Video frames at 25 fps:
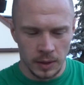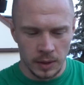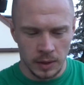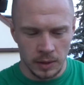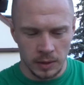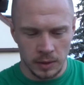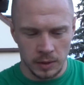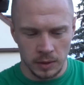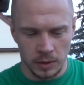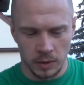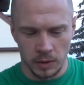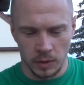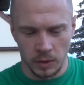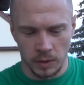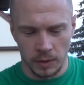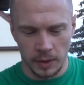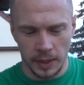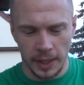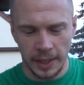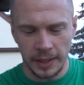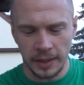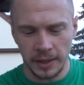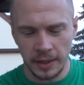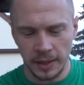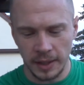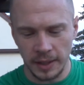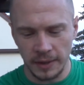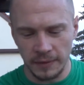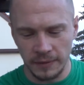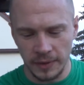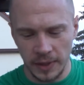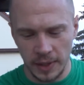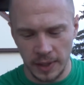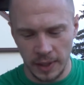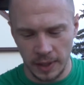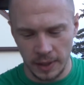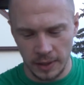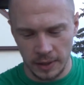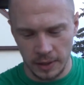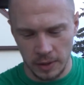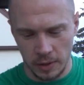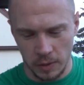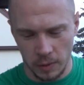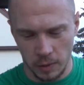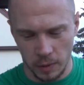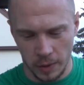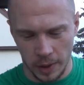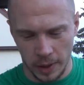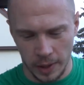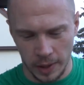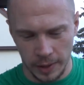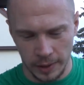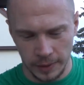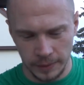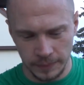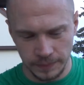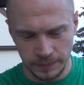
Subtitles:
So let's give it a try.